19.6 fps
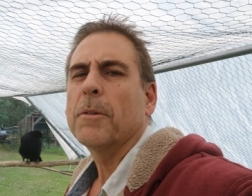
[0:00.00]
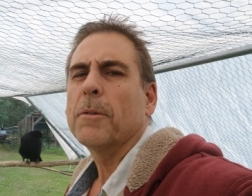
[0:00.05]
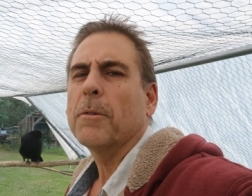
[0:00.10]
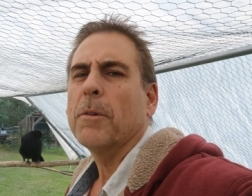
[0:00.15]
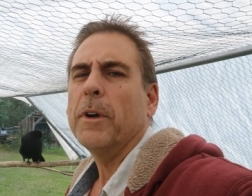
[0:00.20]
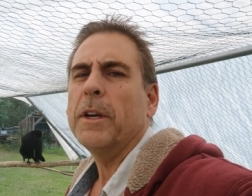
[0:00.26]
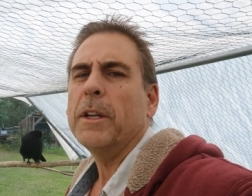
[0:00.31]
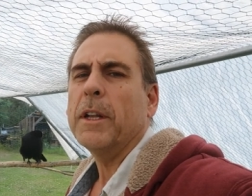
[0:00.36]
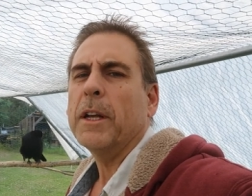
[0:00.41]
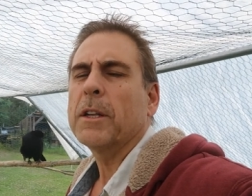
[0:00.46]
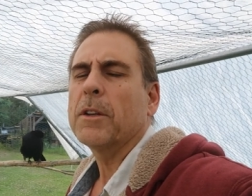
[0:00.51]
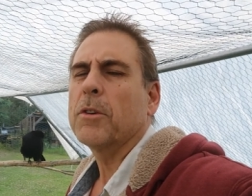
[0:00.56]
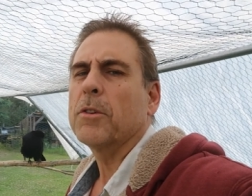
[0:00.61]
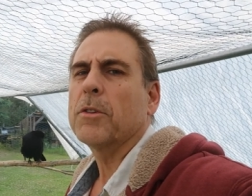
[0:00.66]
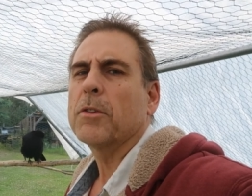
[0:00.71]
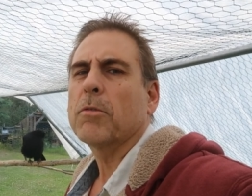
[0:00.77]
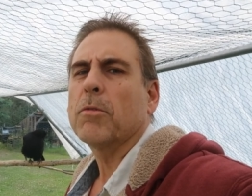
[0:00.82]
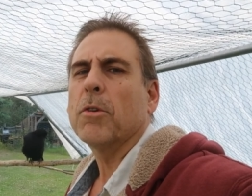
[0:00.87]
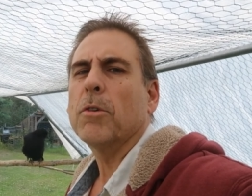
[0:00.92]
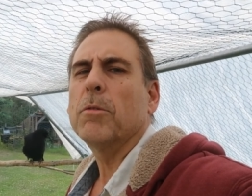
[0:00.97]
Right? And could
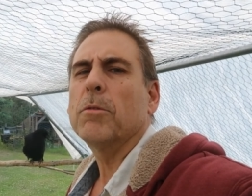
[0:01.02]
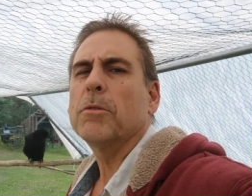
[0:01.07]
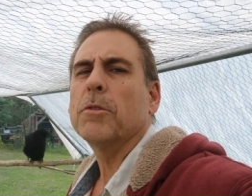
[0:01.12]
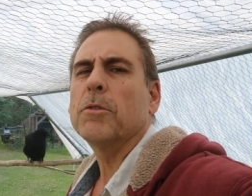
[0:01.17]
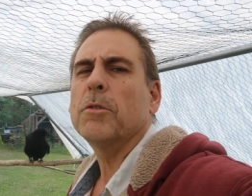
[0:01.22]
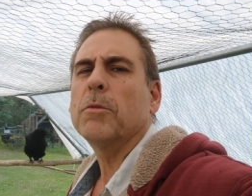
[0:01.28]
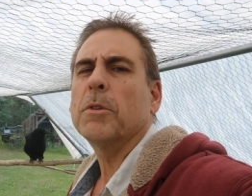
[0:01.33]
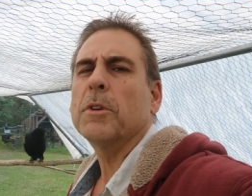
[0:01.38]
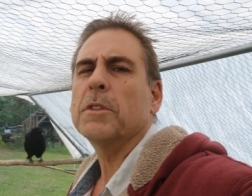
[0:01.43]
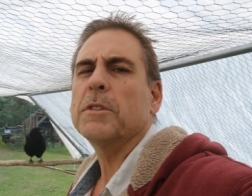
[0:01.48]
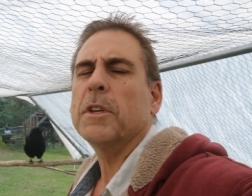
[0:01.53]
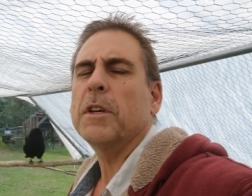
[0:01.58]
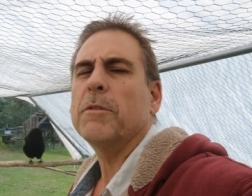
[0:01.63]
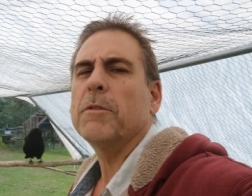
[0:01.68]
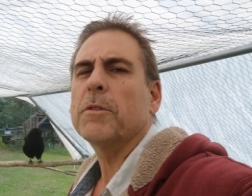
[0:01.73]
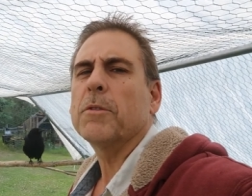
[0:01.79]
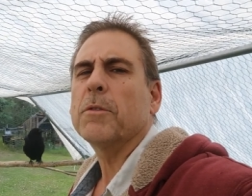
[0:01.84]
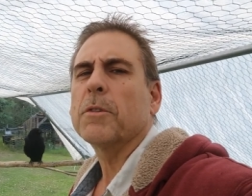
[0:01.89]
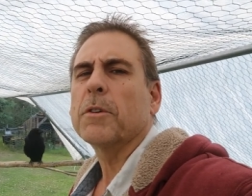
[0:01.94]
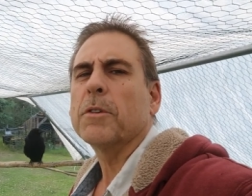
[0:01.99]
a crow do what a
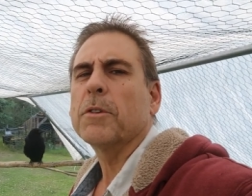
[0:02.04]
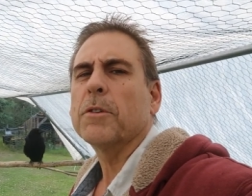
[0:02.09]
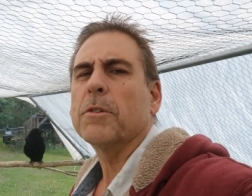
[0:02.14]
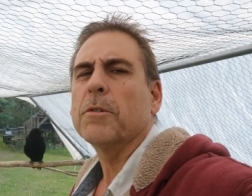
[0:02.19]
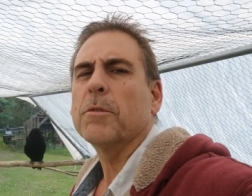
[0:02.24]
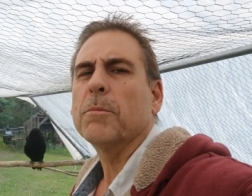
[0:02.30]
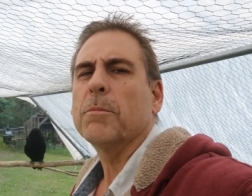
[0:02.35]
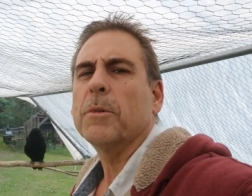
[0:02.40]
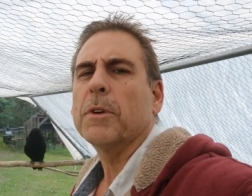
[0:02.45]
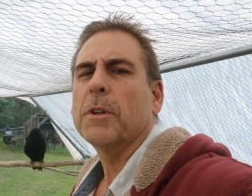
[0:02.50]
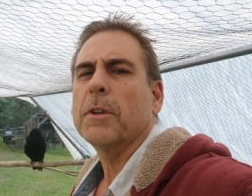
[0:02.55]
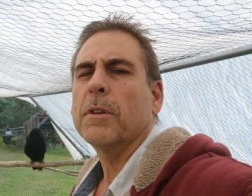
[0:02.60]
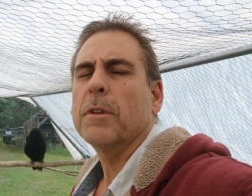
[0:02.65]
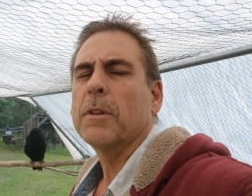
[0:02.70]
seven year old can do? But